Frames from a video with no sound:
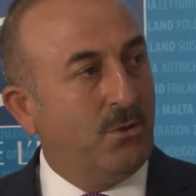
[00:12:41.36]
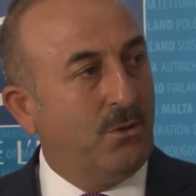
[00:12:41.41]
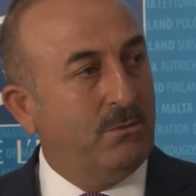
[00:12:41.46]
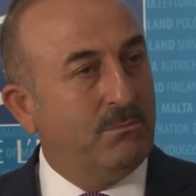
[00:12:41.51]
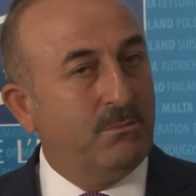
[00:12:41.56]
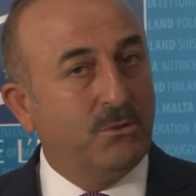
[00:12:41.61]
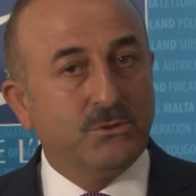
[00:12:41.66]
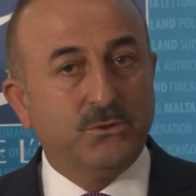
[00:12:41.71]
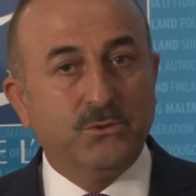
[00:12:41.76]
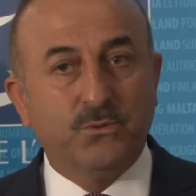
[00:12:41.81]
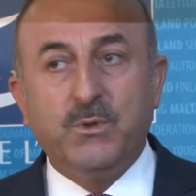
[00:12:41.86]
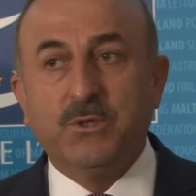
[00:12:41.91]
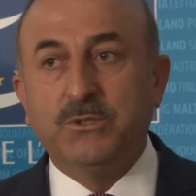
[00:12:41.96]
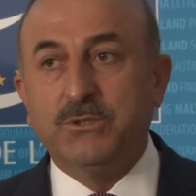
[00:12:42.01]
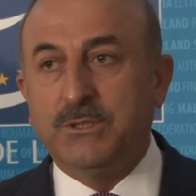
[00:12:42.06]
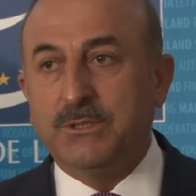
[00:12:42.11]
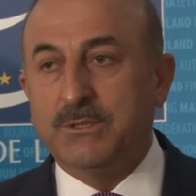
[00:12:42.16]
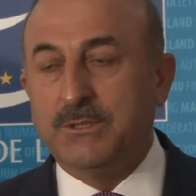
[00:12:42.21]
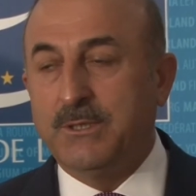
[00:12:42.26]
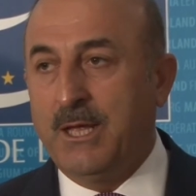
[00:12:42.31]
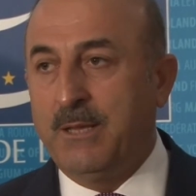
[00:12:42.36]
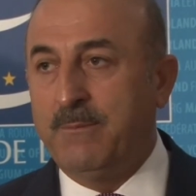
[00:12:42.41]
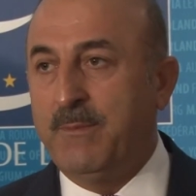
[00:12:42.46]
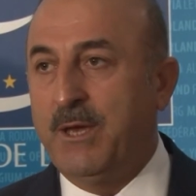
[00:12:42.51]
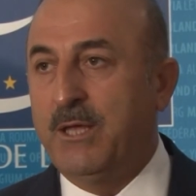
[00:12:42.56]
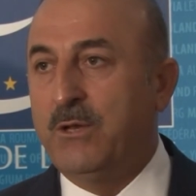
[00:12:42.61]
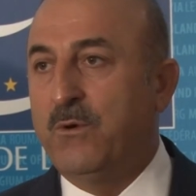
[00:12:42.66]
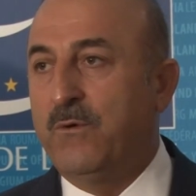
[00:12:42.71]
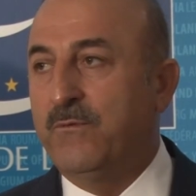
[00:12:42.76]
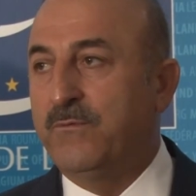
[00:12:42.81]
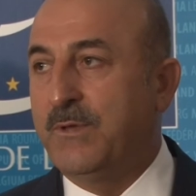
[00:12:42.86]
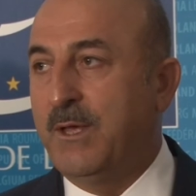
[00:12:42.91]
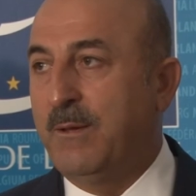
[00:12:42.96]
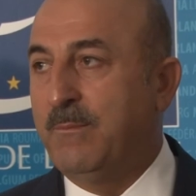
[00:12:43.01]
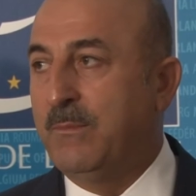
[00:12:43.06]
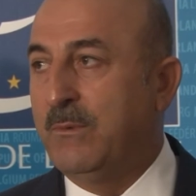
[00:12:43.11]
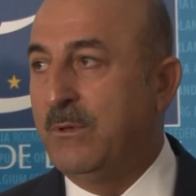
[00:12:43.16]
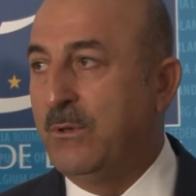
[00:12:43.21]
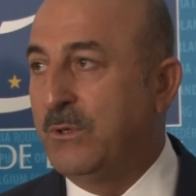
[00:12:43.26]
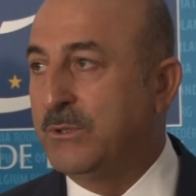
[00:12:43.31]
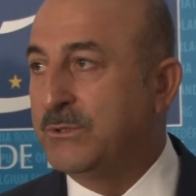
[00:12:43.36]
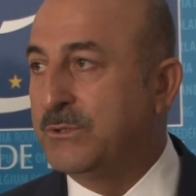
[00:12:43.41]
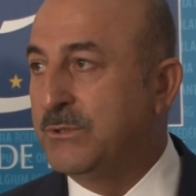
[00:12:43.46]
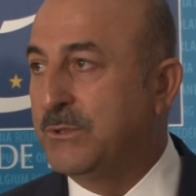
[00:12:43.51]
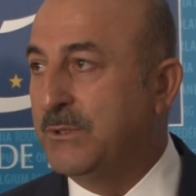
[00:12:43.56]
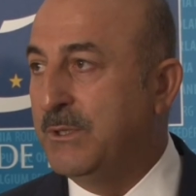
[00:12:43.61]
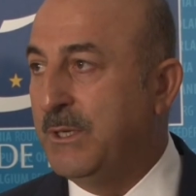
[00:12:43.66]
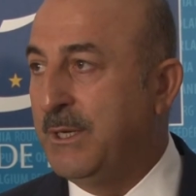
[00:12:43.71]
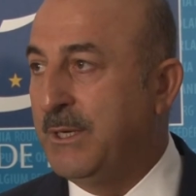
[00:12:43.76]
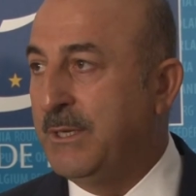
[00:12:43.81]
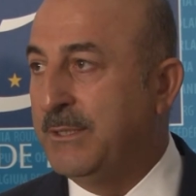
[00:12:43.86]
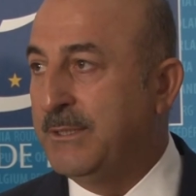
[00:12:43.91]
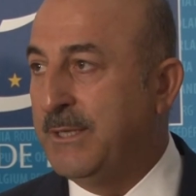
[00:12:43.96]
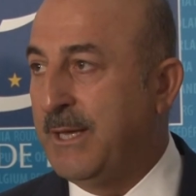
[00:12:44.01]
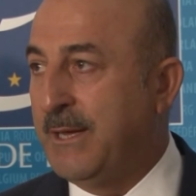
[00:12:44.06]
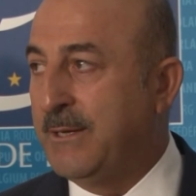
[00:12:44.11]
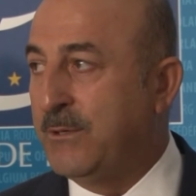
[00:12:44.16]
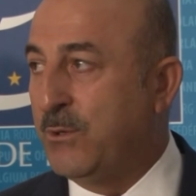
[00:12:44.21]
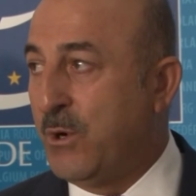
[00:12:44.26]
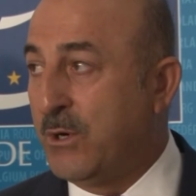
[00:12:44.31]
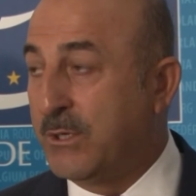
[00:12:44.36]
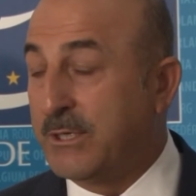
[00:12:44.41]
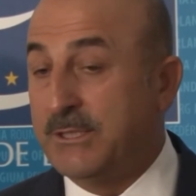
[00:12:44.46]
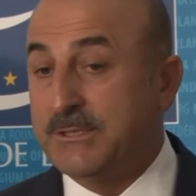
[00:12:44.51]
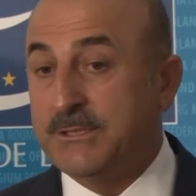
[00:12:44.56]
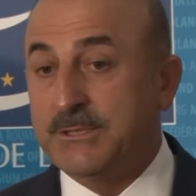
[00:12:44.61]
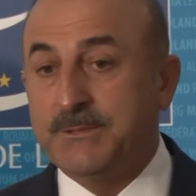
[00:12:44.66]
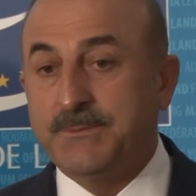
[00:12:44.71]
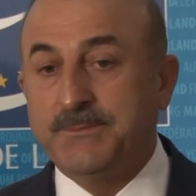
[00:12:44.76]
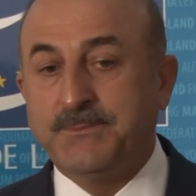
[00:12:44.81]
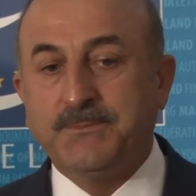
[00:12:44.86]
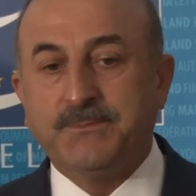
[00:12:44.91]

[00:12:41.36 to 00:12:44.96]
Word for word: almost and many of them lost uh, their organs.